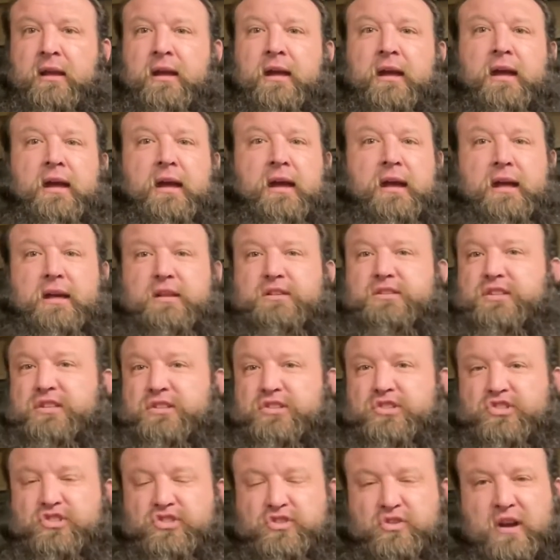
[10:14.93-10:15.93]
and
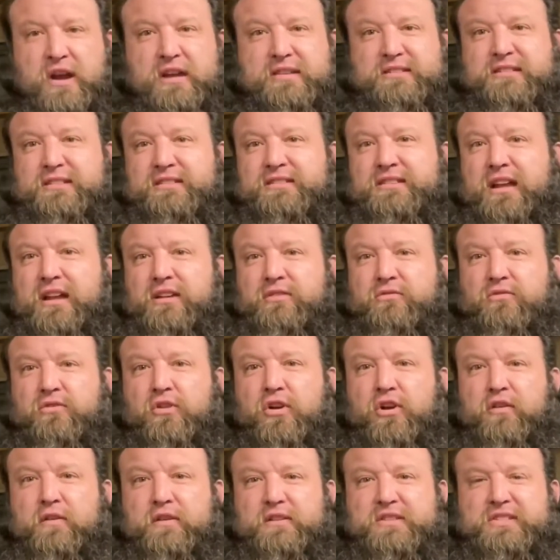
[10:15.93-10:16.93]
just stress the central
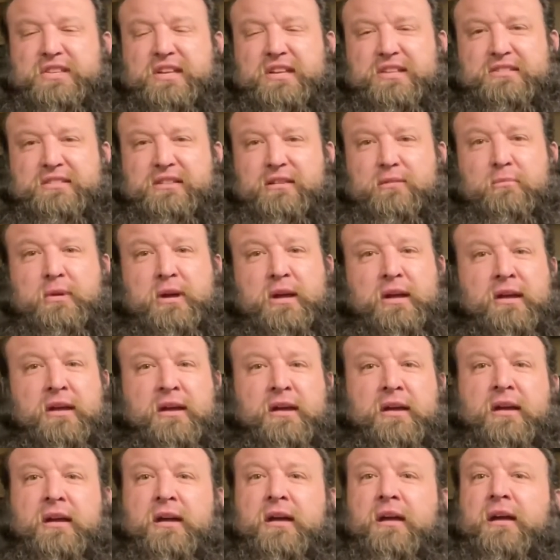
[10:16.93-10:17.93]
nervous system,
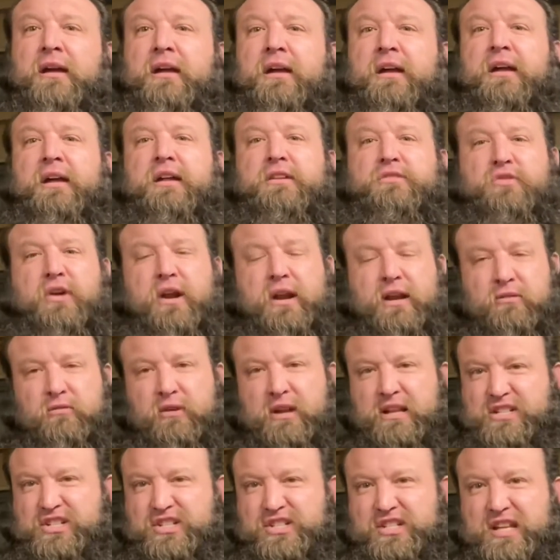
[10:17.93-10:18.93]
try to
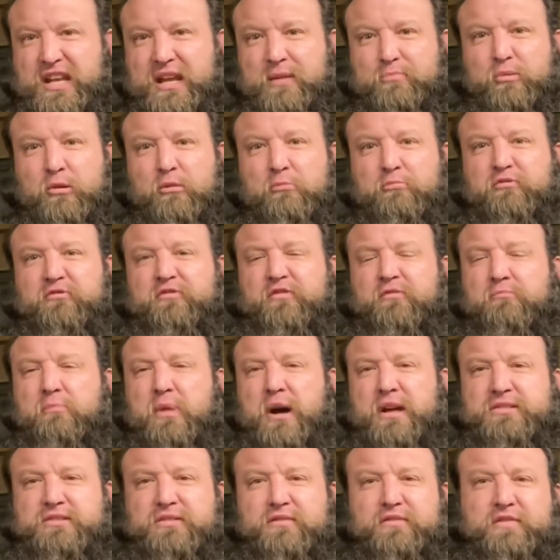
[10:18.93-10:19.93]
reach deeper
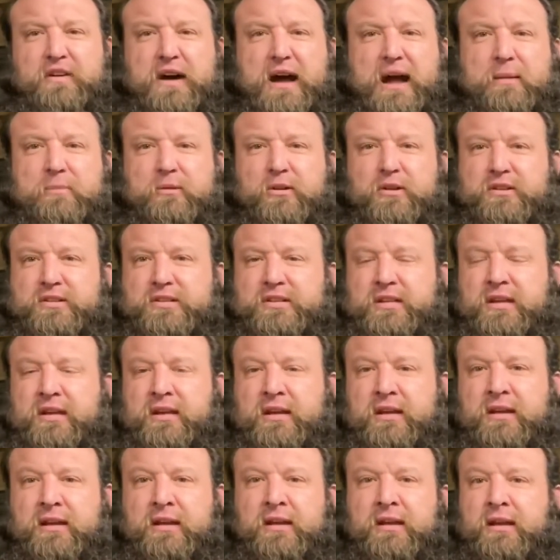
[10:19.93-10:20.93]
muscle fibers,
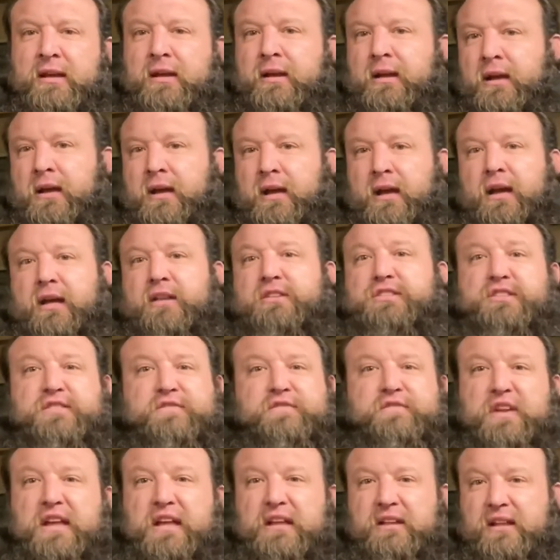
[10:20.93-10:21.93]
and just
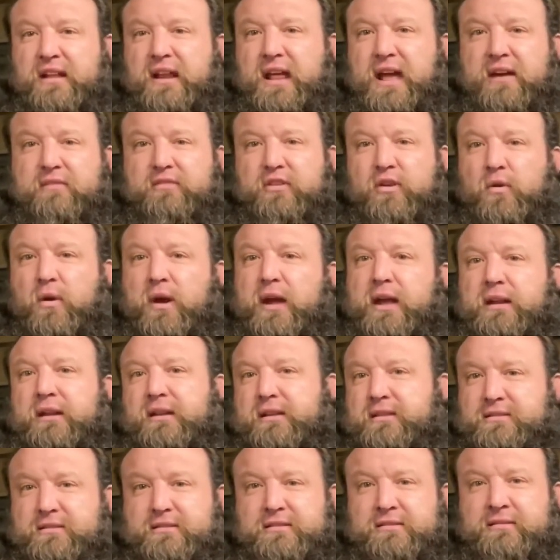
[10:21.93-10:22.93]
feeling heavy weight
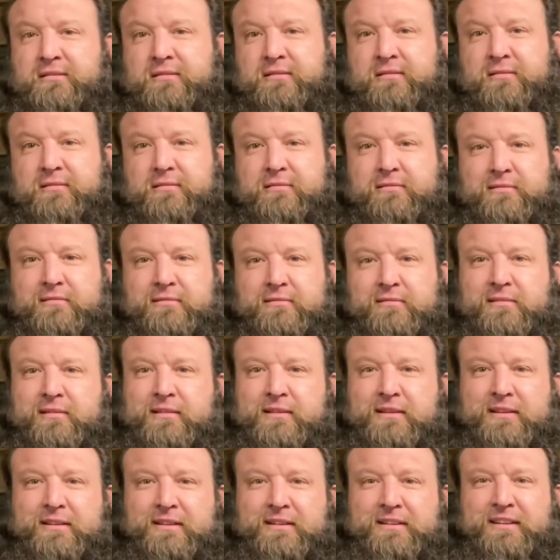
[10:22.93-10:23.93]
is,
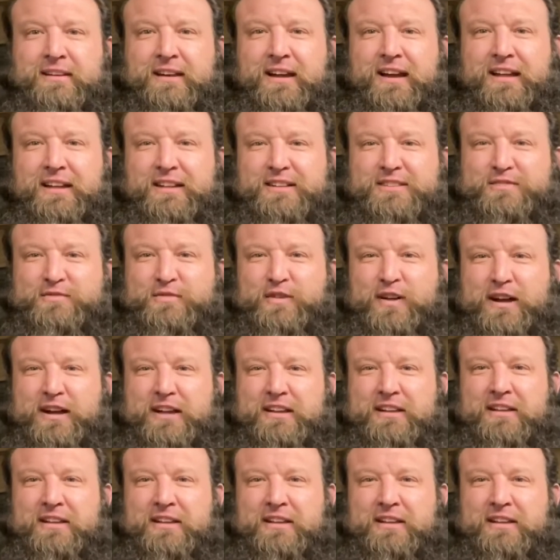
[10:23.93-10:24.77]
hell, it's fun.